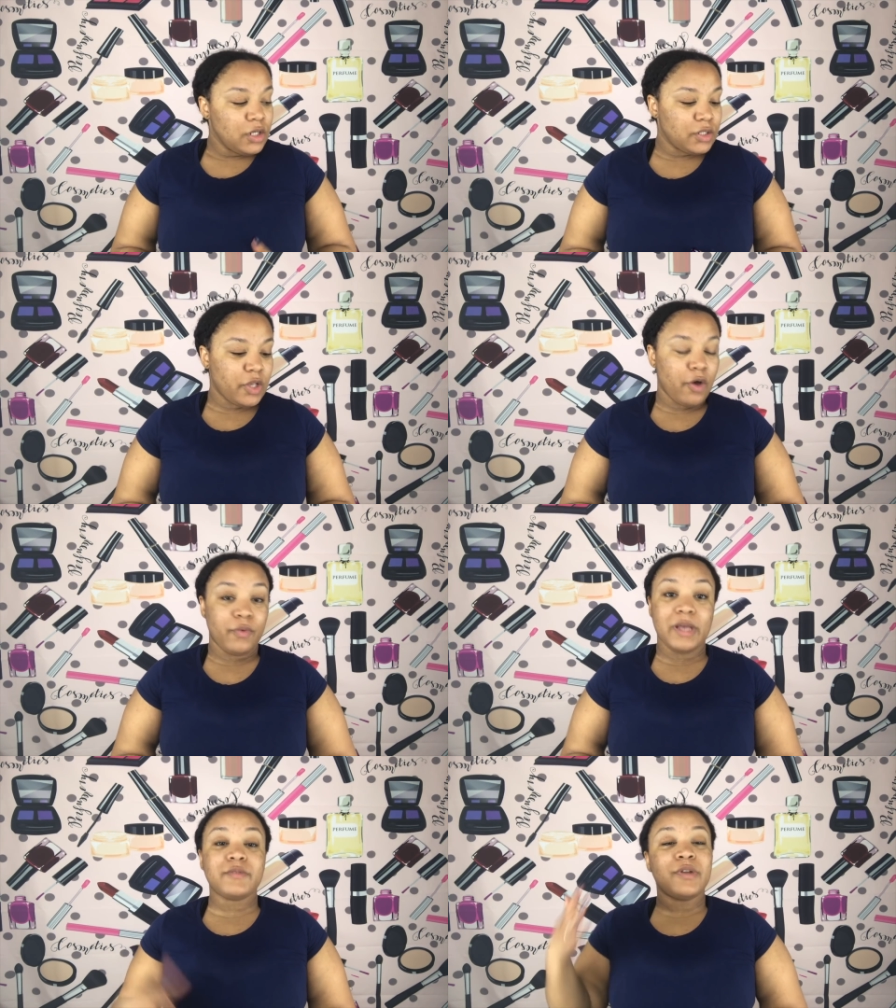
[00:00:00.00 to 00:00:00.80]
So
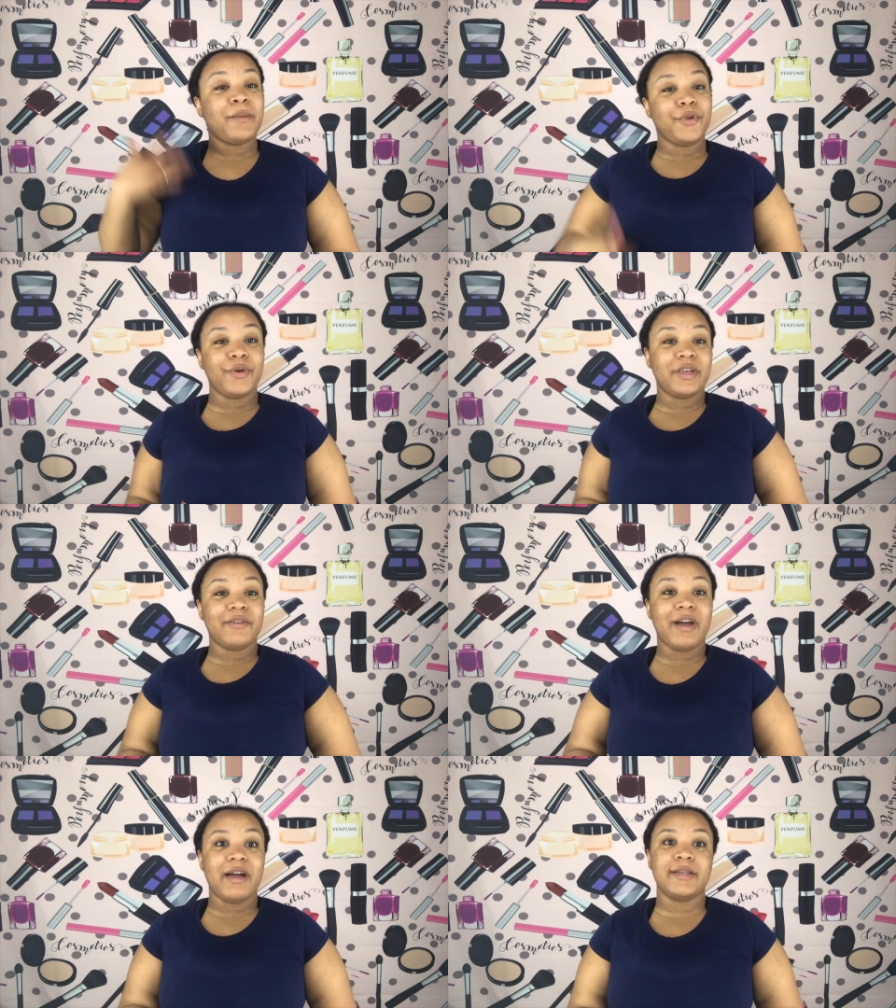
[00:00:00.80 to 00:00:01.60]
that's what I'm doing,
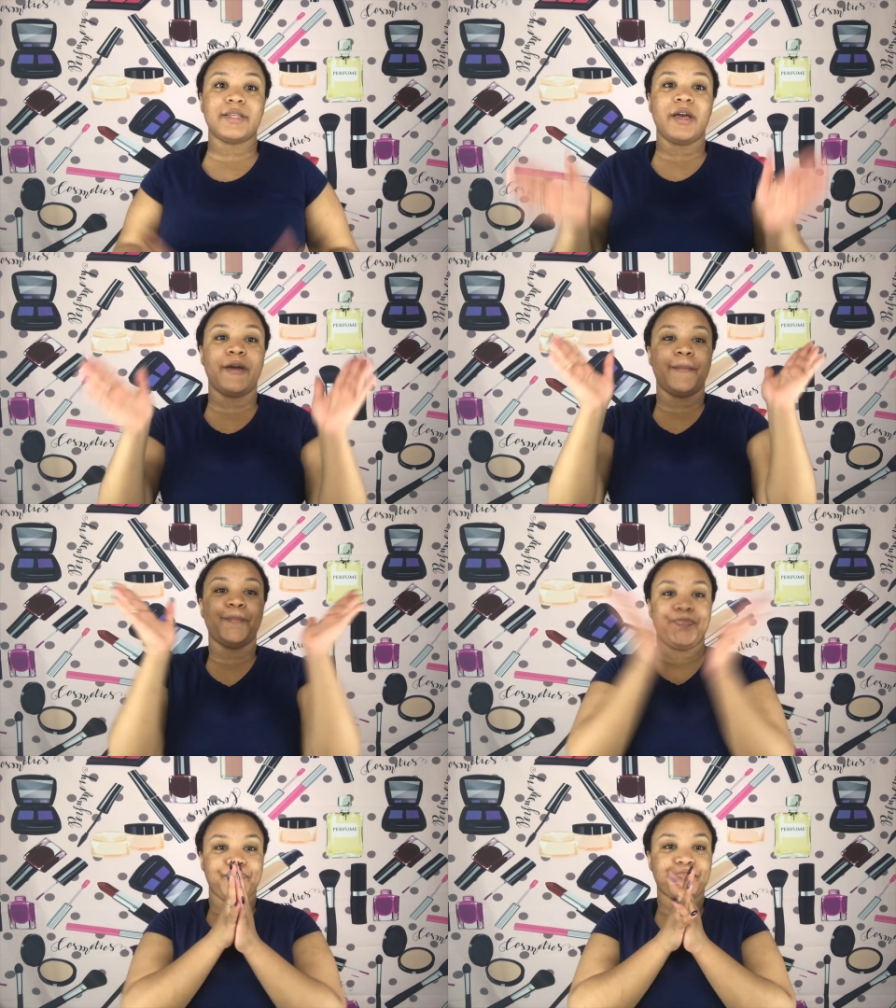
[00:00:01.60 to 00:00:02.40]
you guys.
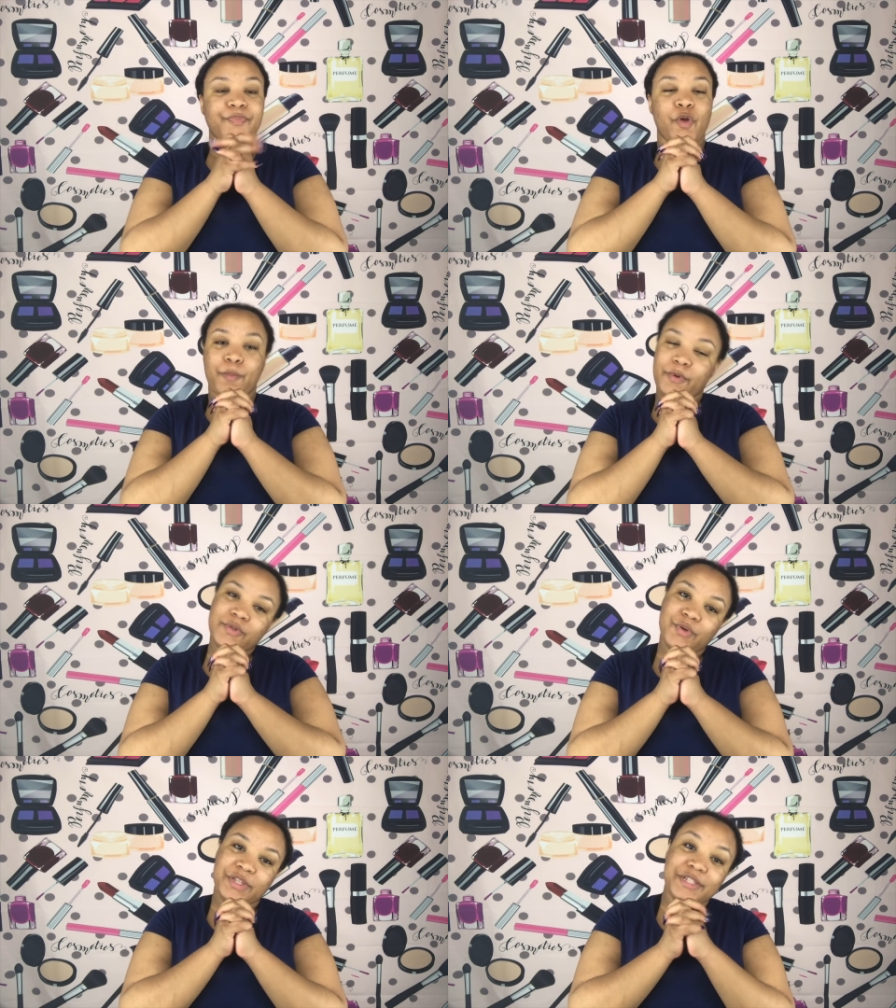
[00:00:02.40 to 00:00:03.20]
Um, hope you
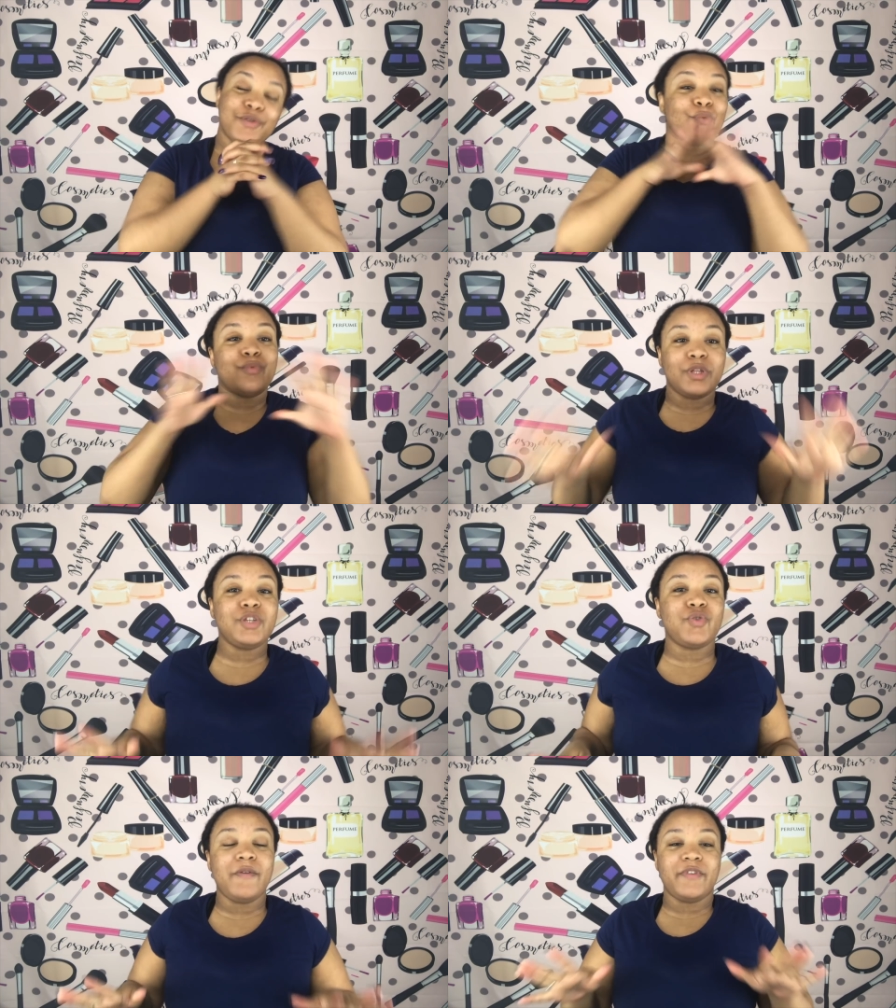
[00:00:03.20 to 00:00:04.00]
enjoyed this really
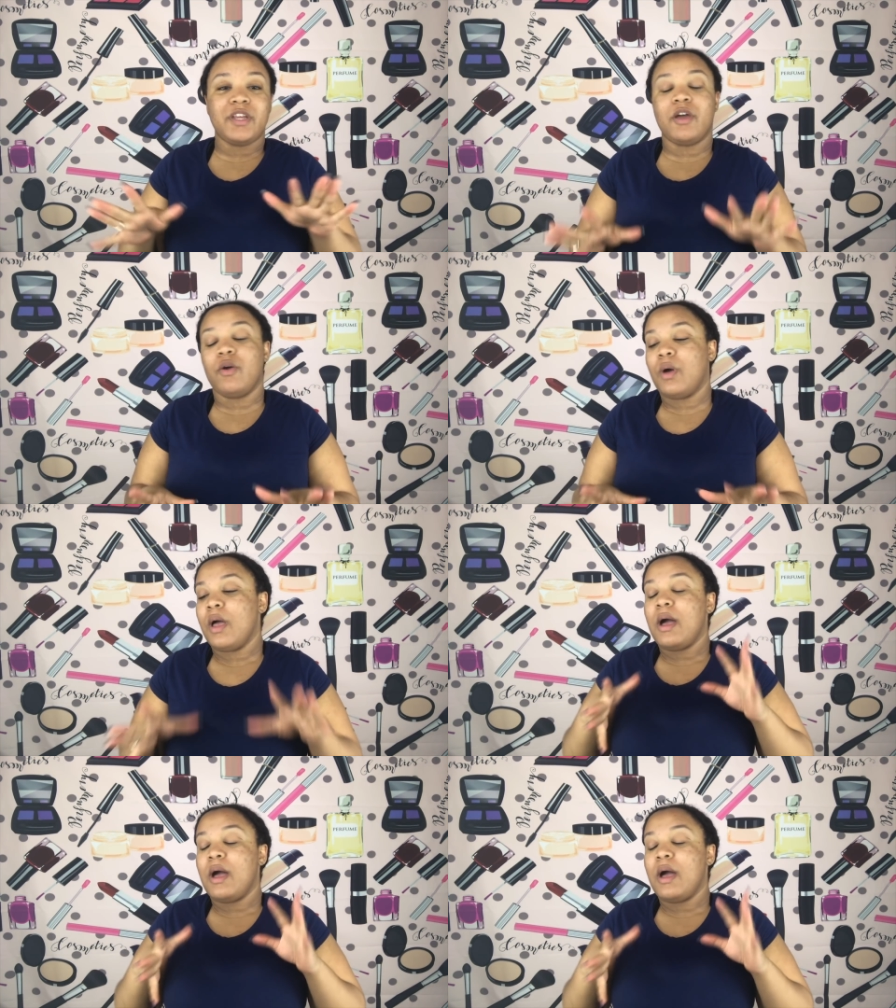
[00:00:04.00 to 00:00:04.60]
short video.